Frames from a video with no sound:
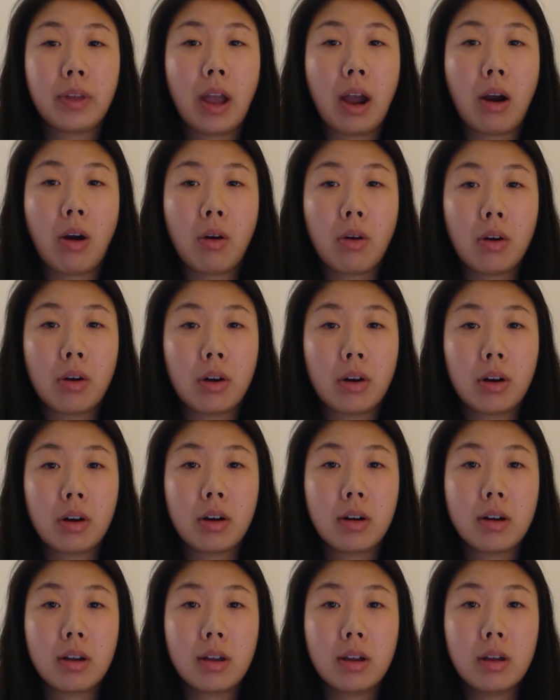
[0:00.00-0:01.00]

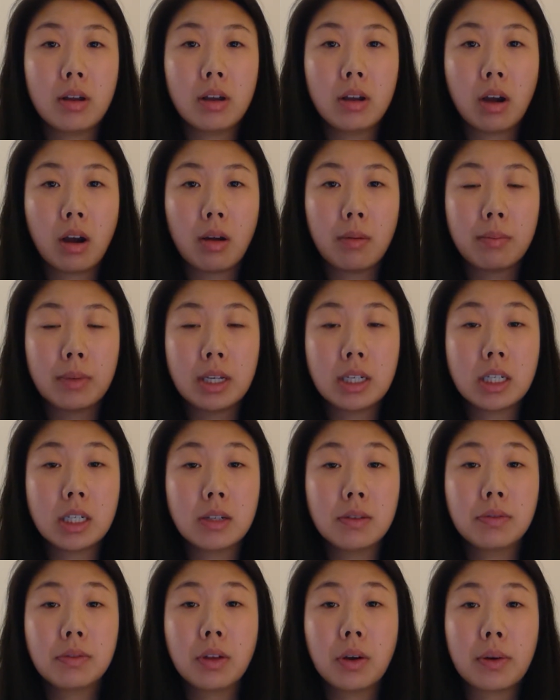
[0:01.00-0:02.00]
our
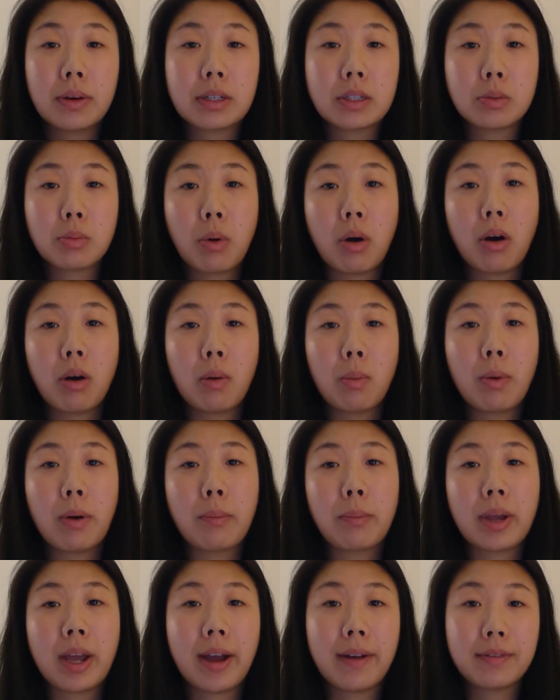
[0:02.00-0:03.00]
ED flow as well
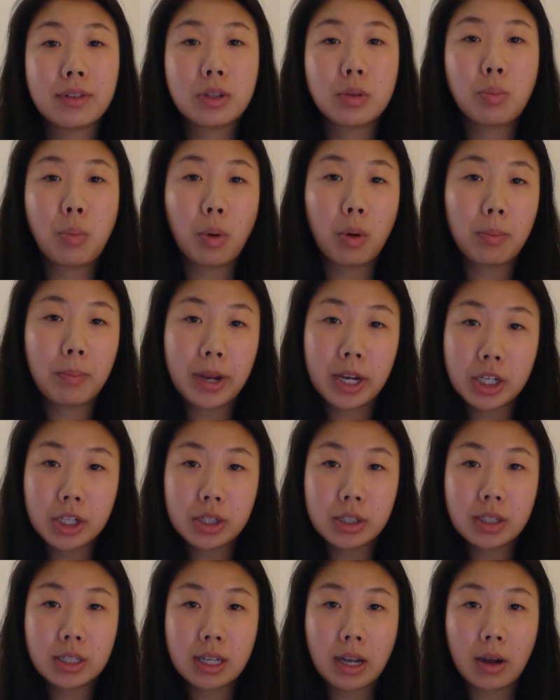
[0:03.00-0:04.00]
when we have to board
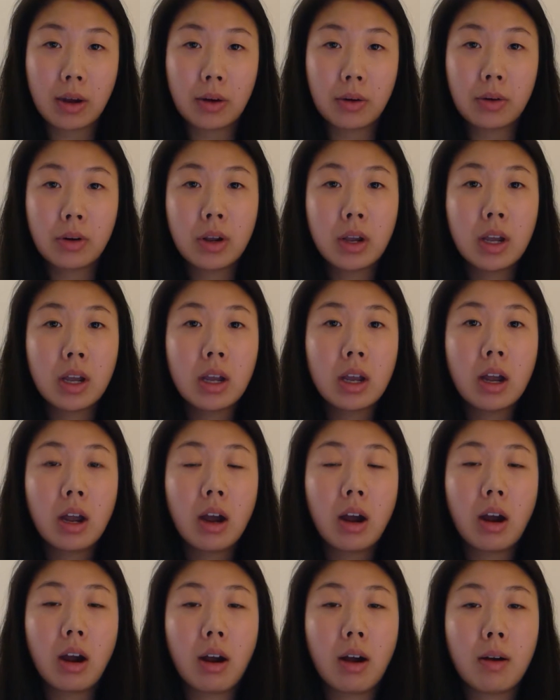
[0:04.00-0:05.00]
patients down
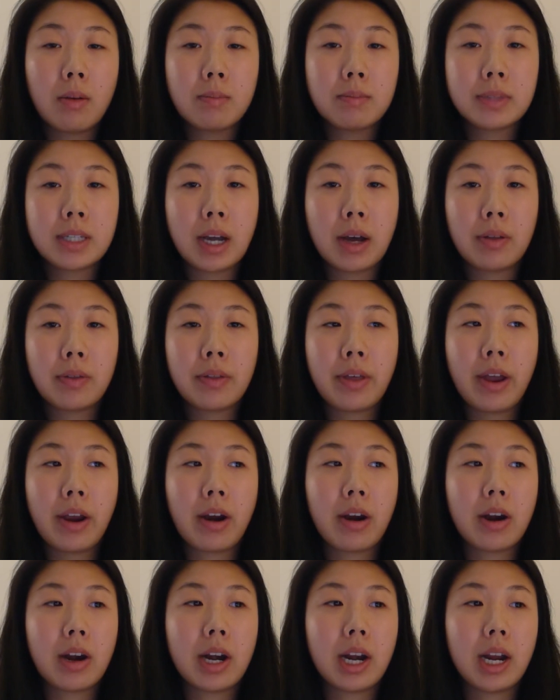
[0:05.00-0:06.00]

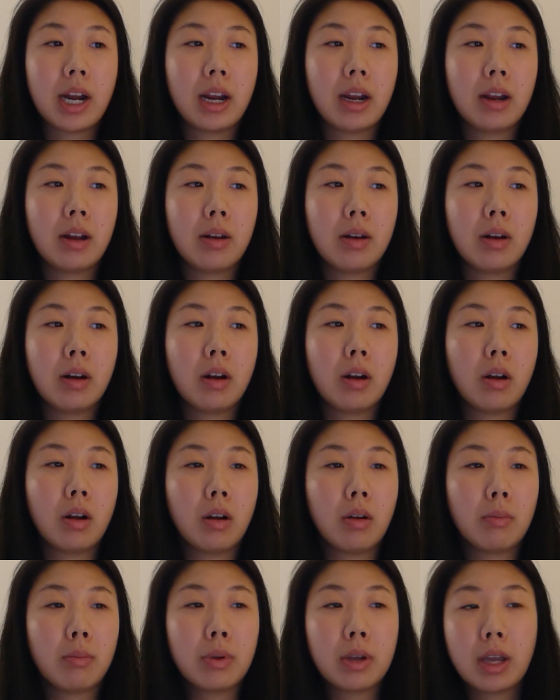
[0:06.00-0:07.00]
there, and
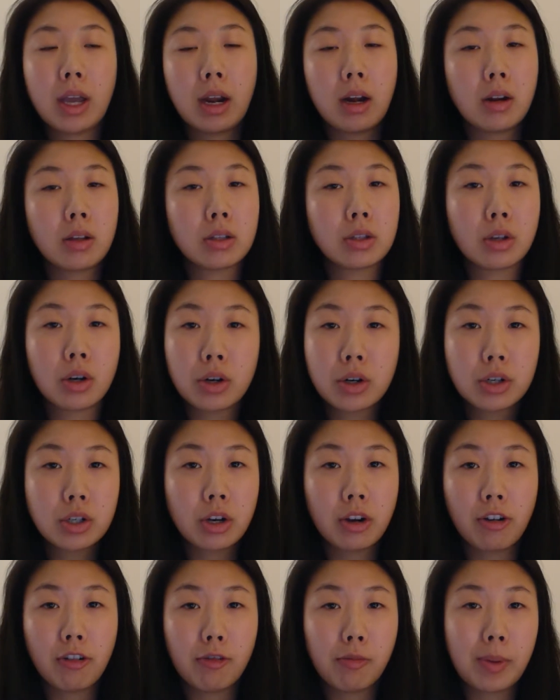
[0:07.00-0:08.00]
we get a surge
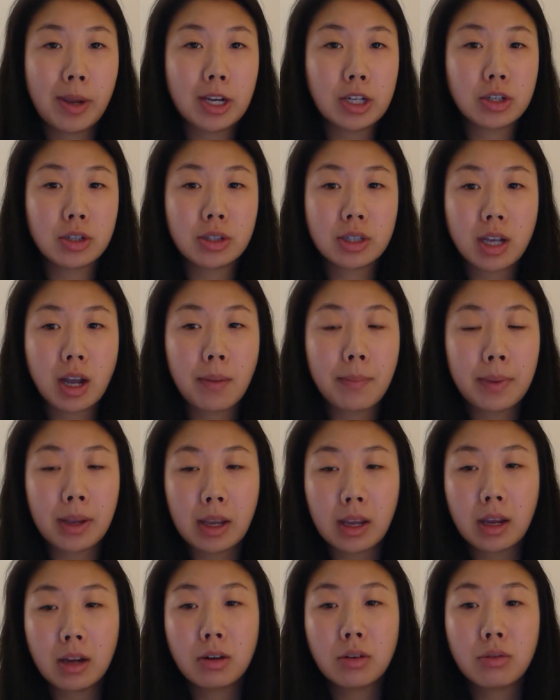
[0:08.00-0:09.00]
of patients
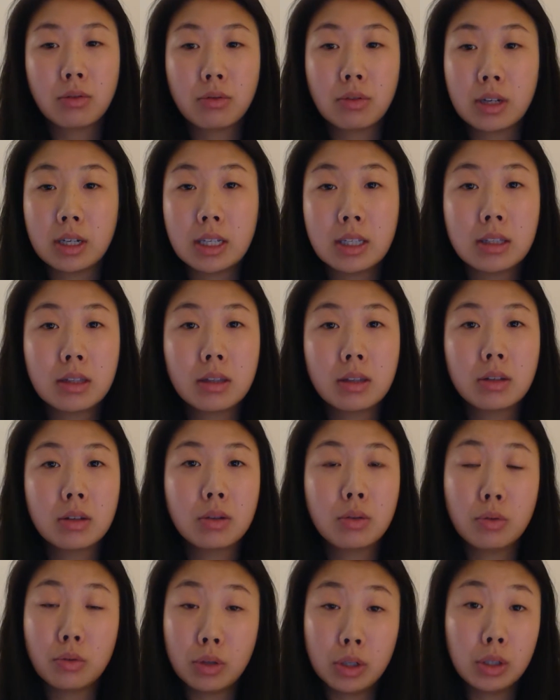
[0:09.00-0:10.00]
coming in
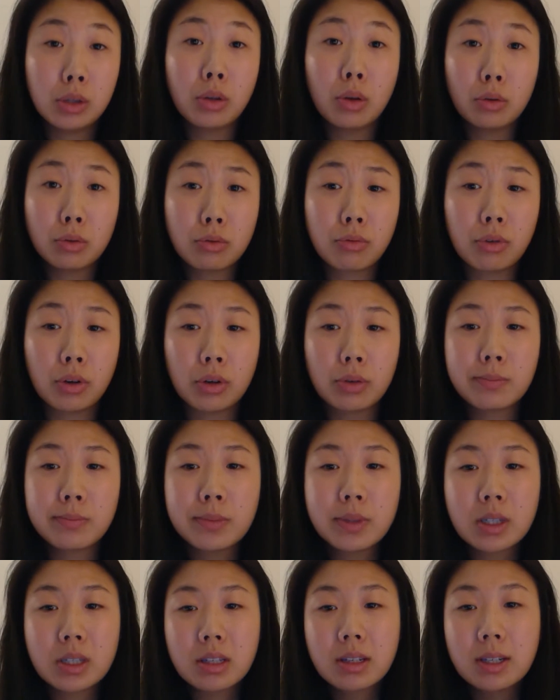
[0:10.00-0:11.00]
who need those
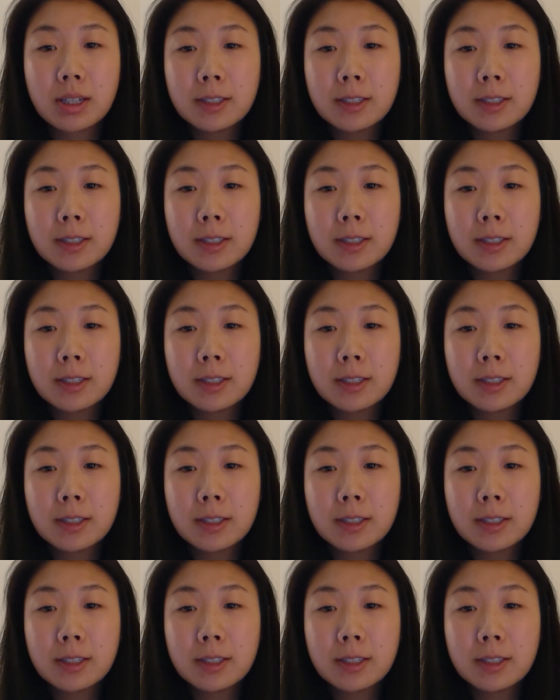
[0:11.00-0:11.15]
rooms.